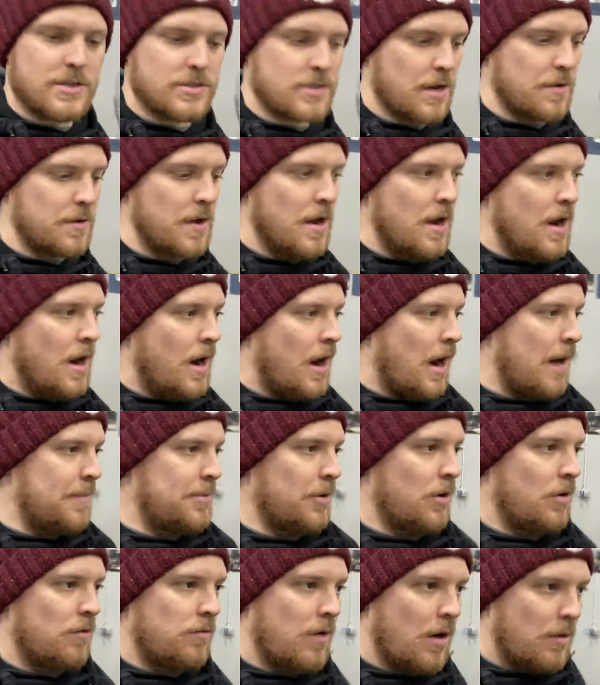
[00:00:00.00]
So, I
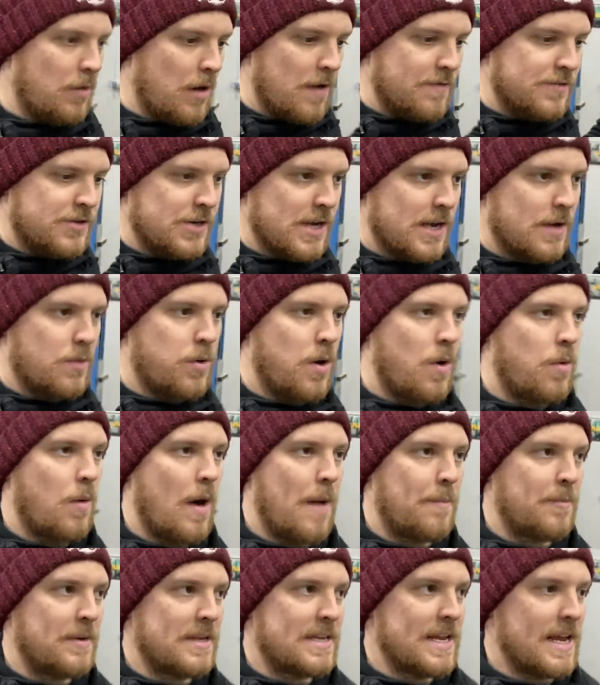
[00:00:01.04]
bought a rollover jig
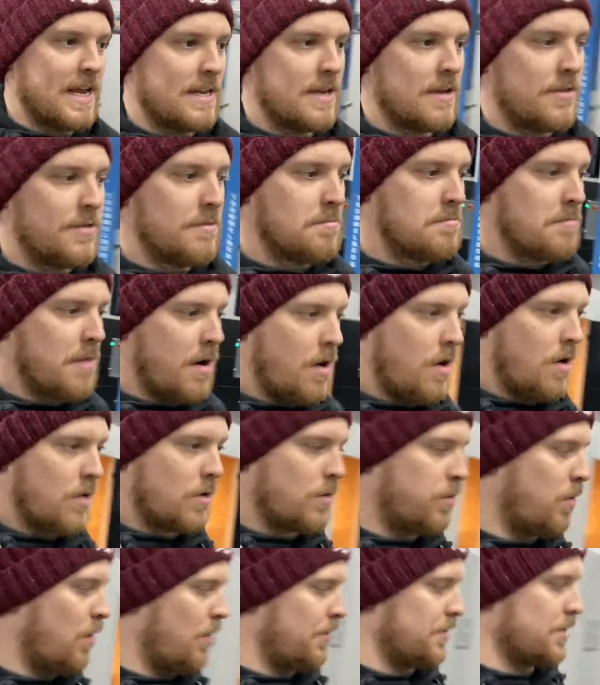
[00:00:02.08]
when we did the Mark
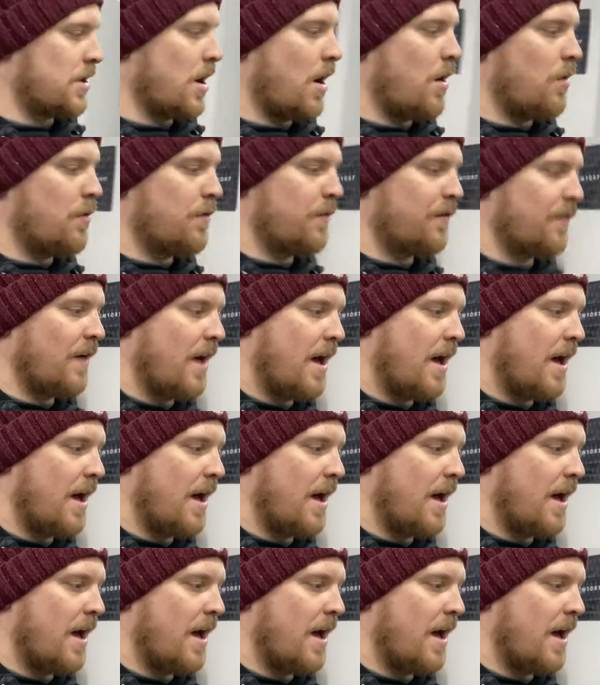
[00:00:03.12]
1 Golf,